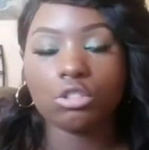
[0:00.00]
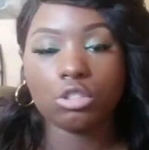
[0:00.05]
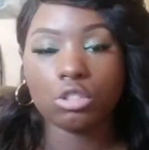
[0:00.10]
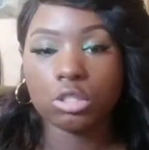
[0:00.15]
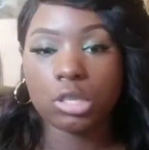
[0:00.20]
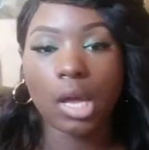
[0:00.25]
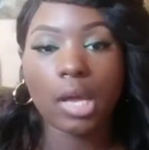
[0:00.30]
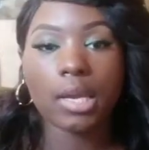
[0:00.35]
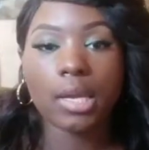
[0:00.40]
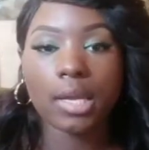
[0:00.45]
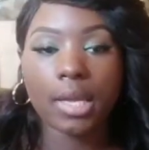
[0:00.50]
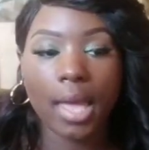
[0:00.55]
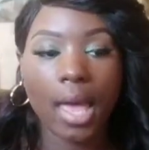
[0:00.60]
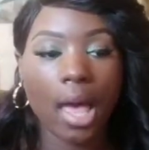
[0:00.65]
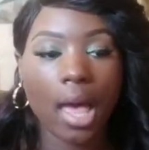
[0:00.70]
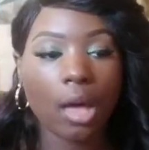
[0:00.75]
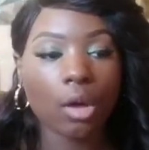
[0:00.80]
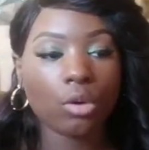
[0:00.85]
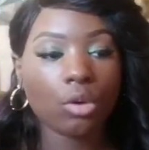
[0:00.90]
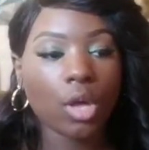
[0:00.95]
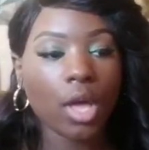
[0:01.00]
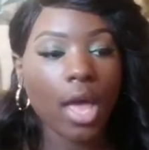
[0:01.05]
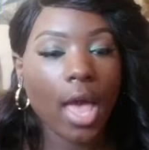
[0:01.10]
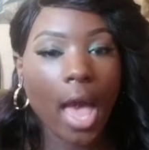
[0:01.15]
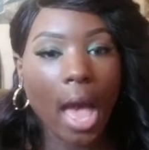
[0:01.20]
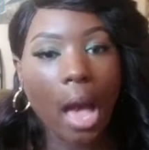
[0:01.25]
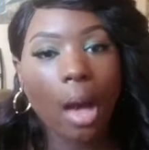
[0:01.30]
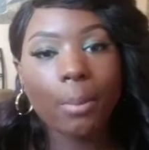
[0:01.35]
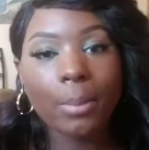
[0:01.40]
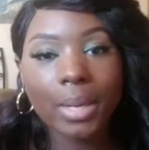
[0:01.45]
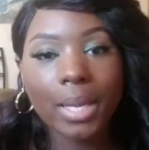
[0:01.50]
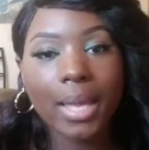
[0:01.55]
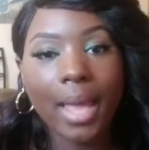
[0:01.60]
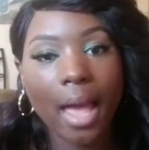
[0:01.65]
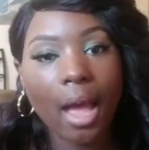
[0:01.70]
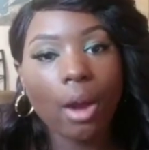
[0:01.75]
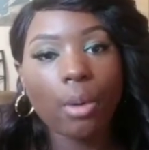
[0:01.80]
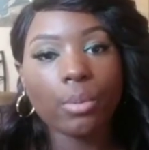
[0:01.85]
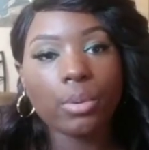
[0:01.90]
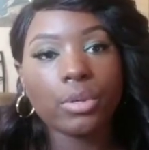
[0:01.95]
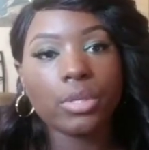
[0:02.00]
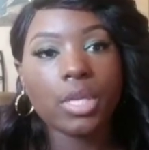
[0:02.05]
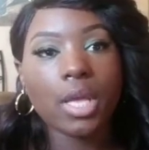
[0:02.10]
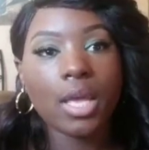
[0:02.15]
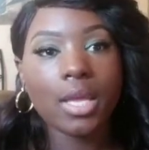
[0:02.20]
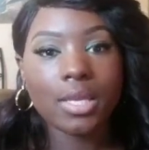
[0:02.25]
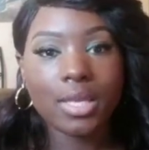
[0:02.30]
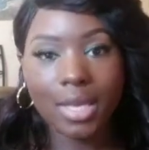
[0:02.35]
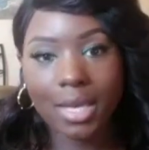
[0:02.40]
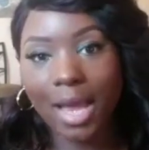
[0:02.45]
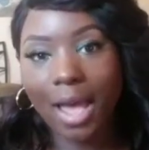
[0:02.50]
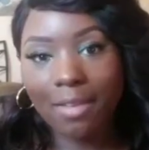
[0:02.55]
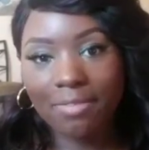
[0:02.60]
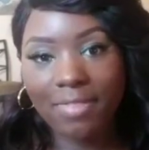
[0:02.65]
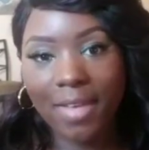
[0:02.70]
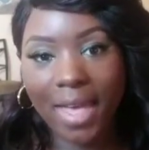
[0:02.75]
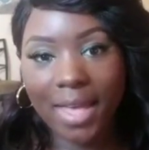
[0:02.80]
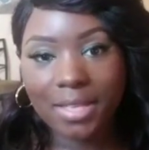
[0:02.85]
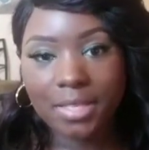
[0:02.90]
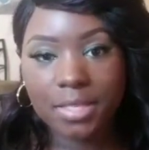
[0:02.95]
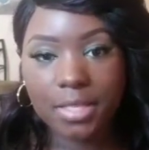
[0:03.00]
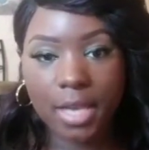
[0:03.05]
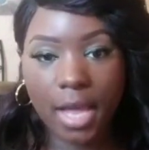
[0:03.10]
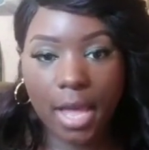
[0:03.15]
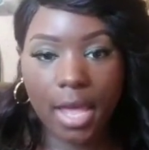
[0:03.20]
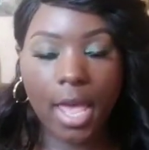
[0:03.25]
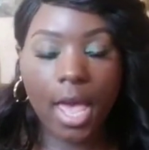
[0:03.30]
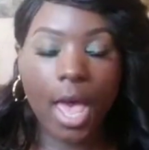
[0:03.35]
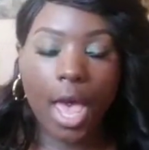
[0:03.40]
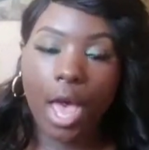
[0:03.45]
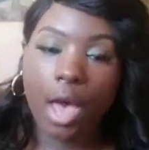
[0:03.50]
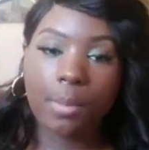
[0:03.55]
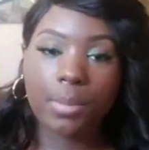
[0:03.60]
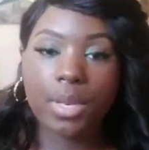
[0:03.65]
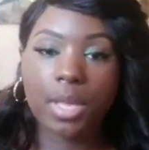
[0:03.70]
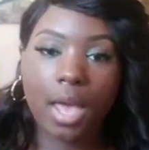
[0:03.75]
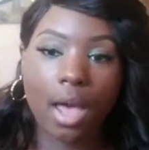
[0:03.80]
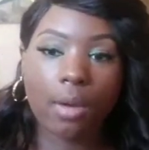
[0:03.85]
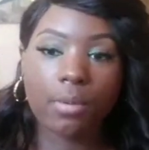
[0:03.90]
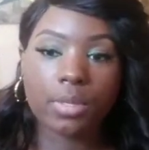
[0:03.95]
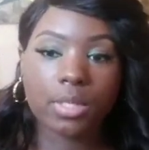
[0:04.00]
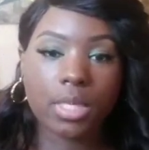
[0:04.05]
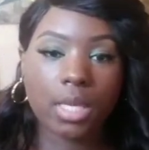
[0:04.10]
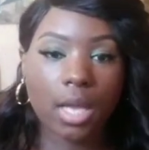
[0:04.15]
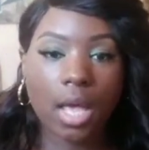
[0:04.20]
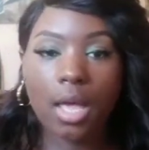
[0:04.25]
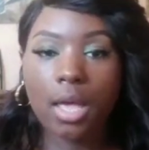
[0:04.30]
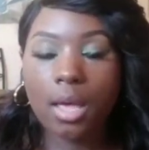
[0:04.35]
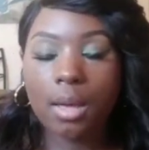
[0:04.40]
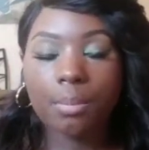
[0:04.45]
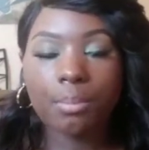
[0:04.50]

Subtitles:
trying to count how many hours did I fast today, how many hours did I.